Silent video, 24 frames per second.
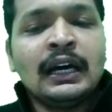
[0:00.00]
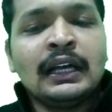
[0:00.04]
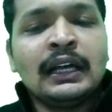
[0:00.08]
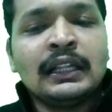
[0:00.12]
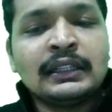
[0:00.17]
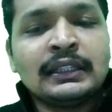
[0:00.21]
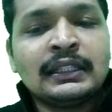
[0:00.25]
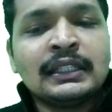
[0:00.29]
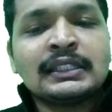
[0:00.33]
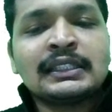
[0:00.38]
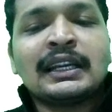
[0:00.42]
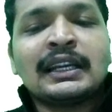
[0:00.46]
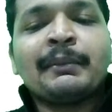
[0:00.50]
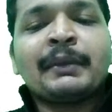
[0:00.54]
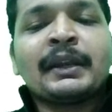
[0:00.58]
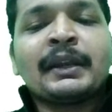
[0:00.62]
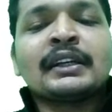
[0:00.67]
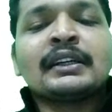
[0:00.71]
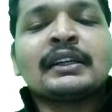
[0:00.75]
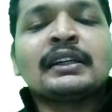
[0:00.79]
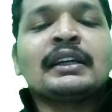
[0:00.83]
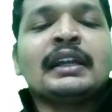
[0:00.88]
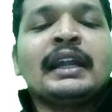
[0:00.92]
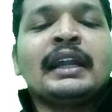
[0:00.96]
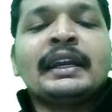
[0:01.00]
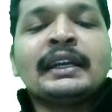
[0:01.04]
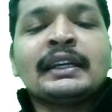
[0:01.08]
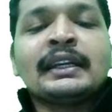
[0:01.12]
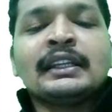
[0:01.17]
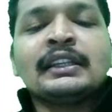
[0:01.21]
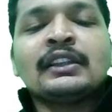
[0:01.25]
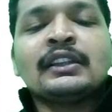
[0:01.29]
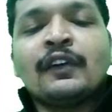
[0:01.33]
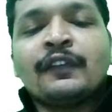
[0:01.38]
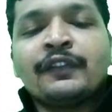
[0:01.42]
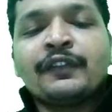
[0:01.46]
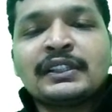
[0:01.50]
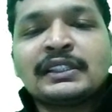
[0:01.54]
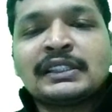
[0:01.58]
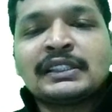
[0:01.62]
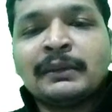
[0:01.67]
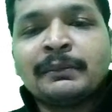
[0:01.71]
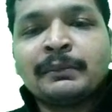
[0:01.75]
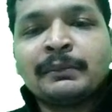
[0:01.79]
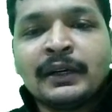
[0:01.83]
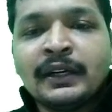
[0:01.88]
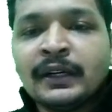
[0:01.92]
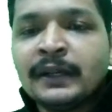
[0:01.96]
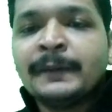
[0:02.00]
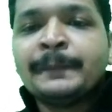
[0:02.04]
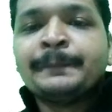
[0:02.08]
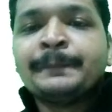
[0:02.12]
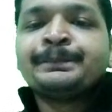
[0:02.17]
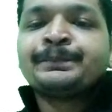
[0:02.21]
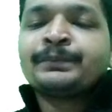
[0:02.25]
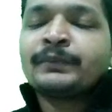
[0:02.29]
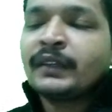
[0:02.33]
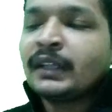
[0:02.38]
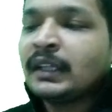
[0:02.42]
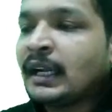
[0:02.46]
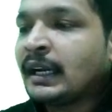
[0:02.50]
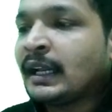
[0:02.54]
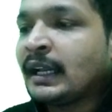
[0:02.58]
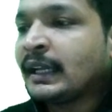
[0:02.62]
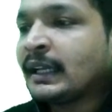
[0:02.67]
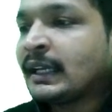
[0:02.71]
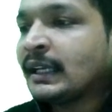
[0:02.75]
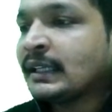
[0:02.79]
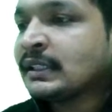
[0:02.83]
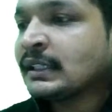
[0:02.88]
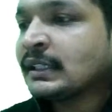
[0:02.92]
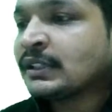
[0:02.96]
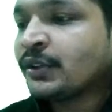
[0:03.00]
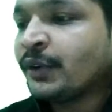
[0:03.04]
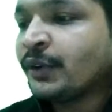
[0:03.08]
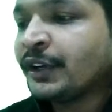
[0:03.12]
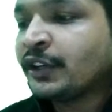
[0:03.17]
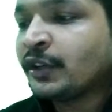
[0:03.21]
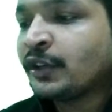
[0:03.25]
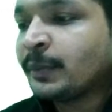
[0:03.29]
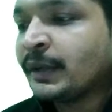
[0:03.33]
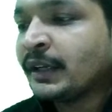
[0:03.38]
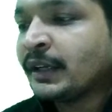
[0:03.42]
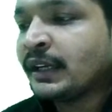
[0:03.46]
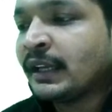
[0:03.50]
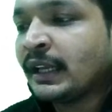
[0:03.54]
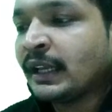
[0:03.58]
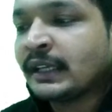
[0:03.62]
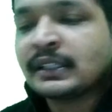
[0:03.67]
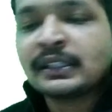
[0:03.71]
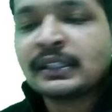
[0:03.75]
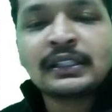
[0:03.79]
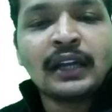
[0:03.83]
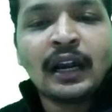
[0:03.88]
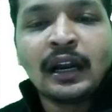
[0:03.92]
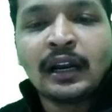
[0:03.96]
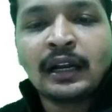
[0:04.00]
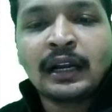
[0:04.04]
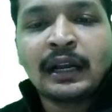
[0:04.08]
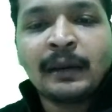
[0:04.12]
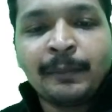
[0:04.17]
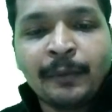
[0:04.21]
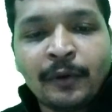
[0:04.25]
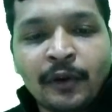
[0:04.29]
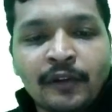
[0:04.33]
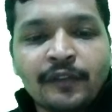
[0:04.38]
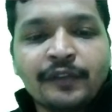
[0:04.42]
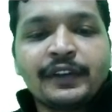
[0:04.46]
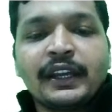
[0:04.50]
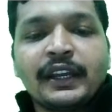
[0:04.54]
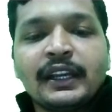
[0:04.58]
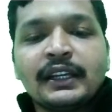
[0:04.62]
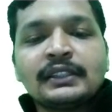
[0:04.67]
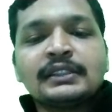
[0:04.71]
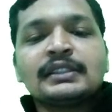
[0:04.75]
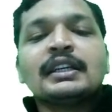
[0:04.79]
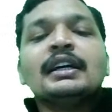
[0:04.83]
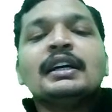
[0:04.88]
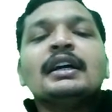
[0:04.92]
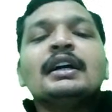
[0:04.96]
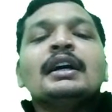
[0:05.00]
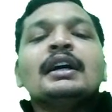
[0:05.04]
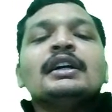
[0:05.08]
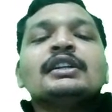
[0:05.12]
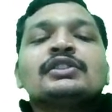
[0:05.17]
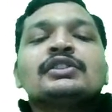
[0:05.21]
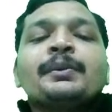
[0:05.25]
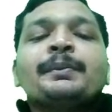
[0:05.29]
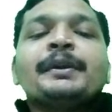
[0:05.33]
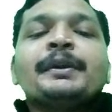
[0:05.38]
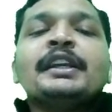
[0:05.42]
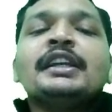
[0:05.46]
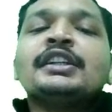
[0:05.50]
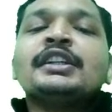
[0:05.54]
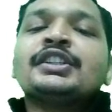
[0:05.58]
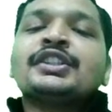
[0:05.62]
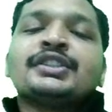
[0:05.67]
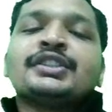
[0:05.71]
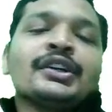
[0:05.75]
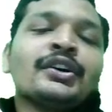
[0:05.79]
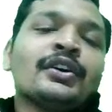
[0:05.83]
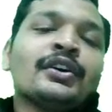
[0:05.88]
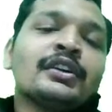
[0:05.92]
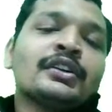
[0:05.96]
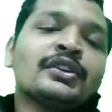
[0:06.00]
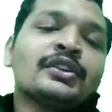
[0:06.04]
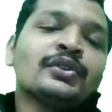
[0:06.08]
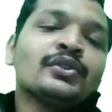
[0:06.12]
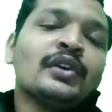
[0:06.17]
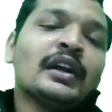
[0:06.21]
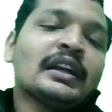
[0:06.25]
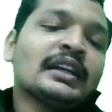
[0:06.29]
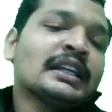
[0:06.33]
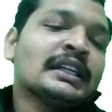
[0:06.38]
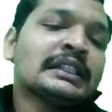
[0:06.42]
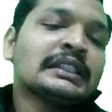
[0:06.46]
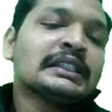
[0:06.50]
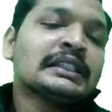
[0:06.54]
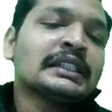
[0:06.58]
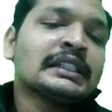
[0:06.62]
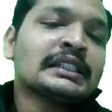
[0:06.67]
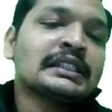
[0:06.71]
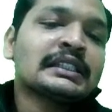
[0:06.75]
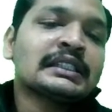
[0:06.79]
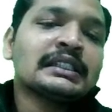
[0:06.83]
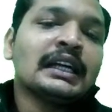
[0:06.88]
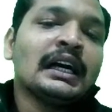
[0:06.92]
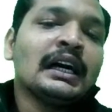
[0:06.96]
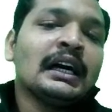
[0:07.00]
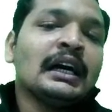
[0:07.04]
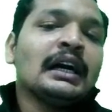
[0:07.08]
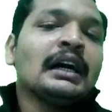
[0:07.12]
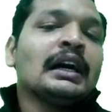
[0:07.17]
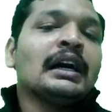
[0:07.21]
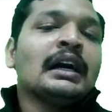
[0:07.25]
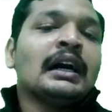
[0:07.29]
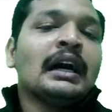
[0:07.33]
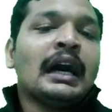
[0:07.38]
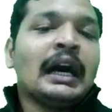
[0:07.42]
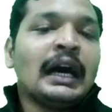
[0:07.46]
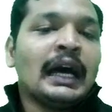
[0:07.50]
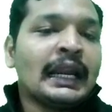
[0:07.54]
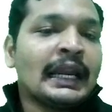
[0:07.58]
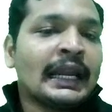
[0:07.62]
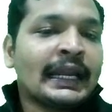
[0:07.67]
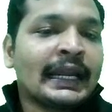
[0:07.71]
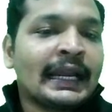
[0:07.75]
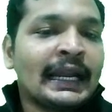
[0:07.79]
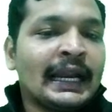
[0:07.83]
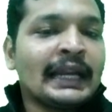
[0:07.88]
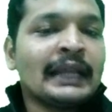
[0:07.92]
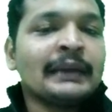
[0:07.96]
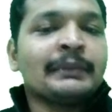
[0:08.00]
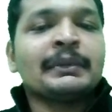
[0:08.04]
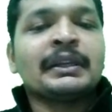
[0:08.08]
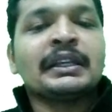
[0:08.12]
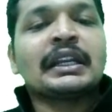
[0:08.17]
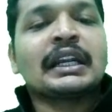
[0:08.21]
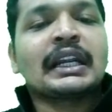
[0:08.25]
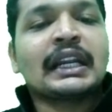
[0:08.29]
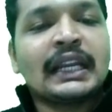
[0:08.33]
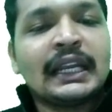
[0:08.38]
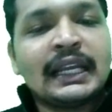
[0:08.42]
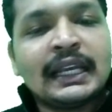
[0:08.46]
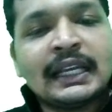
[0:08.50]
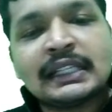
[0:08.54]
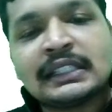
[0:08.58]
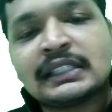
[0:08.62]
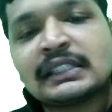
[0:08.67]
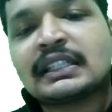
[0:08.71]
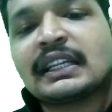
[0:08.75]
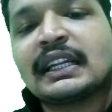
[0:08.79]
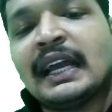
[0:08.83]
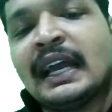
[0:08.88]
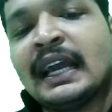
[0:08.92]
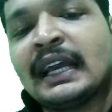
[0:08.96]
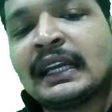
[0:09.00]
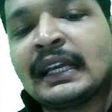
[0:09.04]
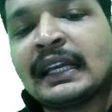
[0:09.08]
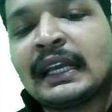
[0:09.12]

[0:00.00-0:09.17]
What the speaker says: this coming 19th of December, that I guess is going to be next couple of days. So be sure to attend this Unacademy race rank